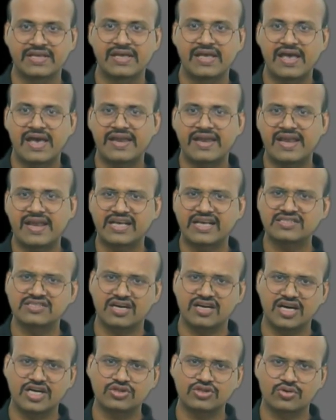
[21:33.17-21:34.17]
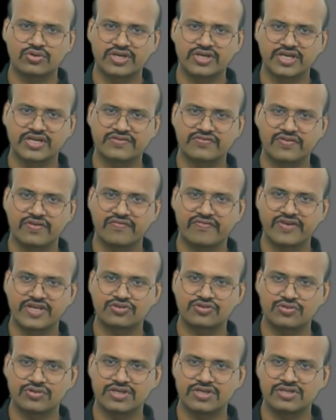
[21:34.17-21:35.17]
And as the earth rotates from west
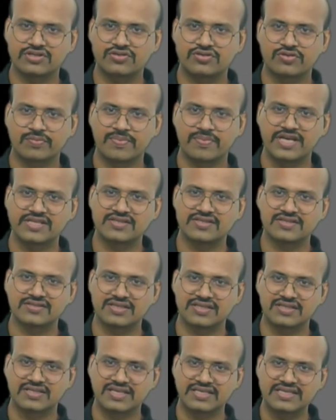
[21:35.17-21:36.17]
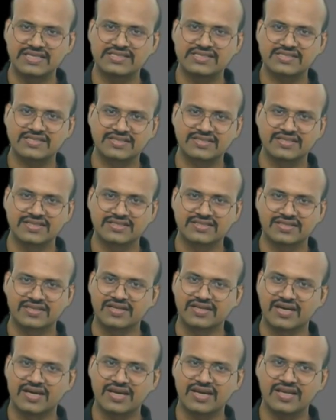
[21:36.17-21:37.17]
to east, the places in the east see the sun
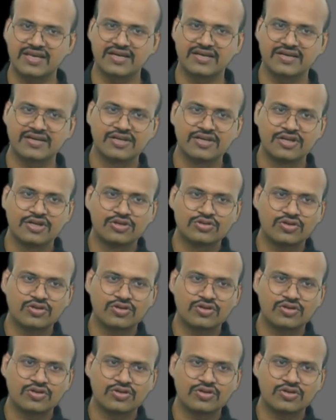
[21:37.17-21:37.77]
earlier.